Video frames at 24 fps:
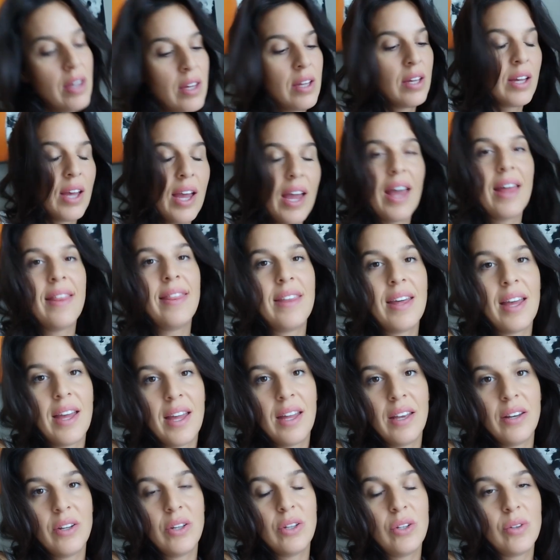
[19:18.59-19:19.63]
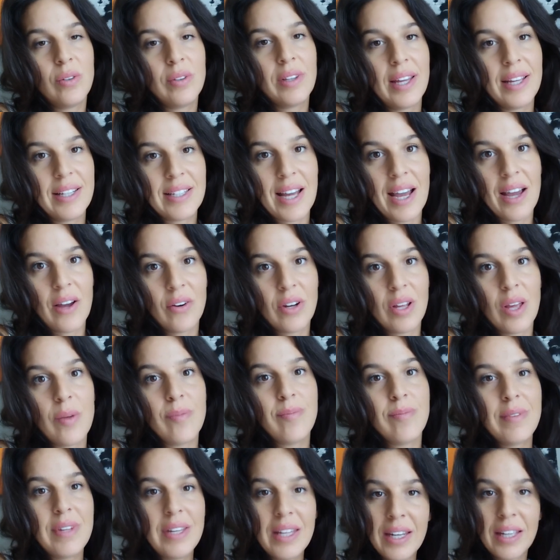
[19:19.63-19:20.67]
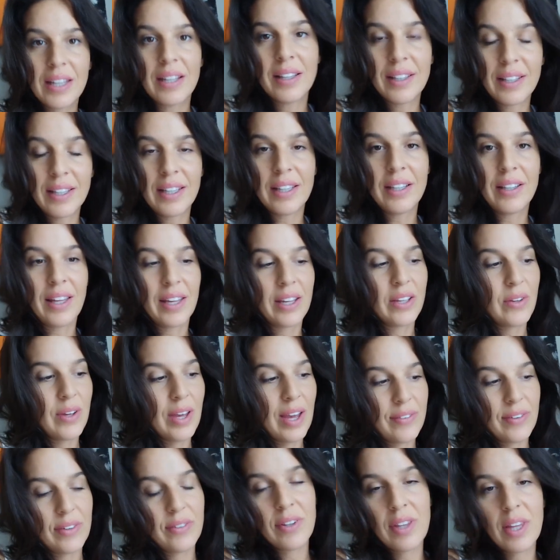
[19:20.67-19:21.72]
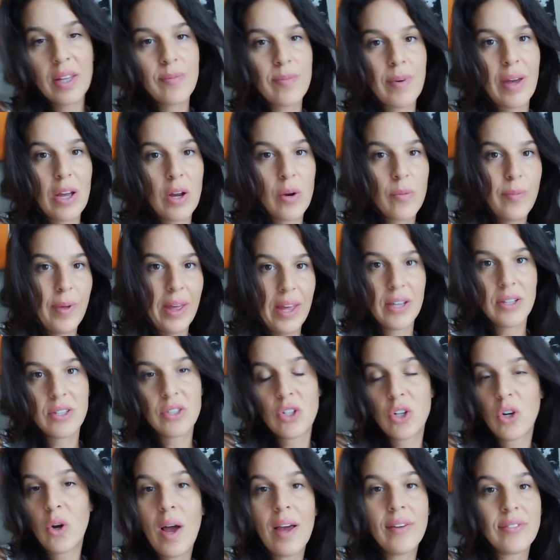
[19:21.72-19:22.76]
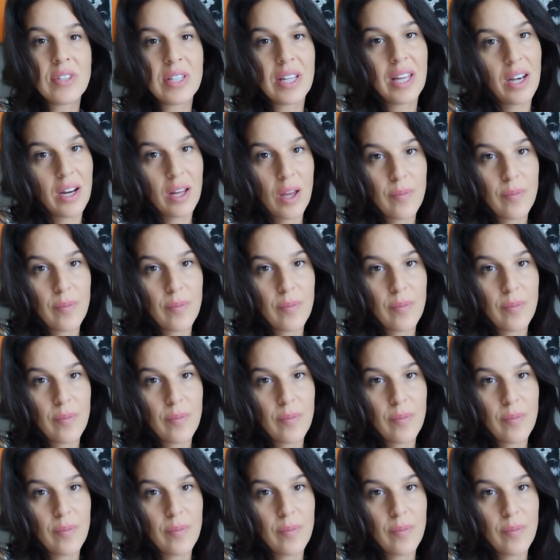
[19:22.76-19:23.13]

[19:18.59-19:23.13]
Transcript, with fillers: And then you lay down immediately, like you have everything by your bed, so you don't have to get up.